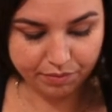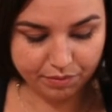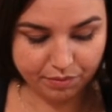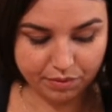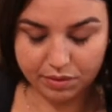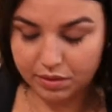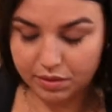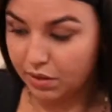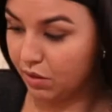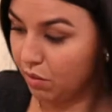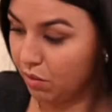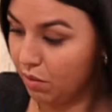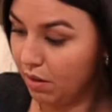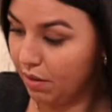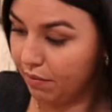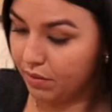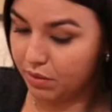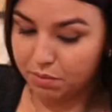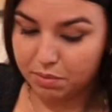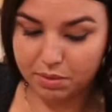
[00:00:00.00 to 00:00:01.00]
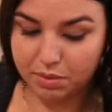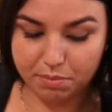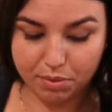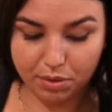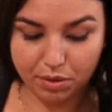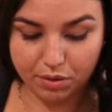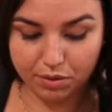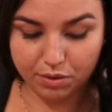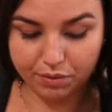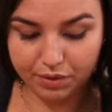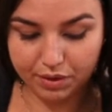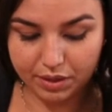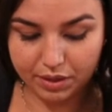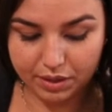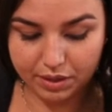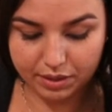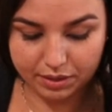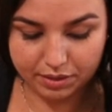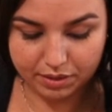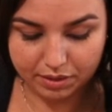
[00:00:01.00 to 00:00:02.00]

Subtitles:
Don't have to be perfect.